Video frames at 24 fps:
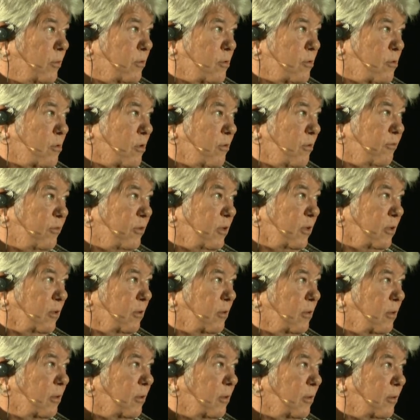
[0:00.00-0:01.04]
Shifty.
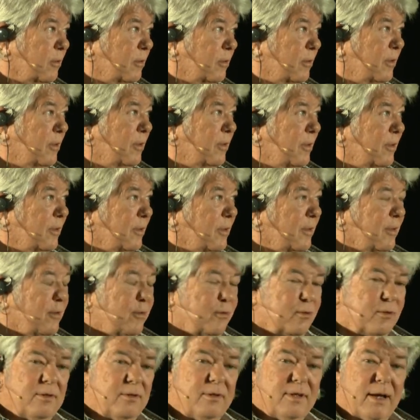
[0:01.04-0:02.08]

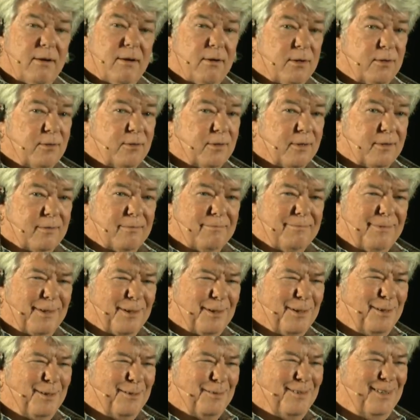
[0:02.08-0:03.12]
She carries a
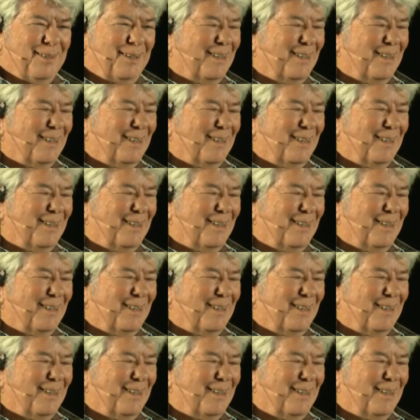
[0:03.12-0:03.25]
little.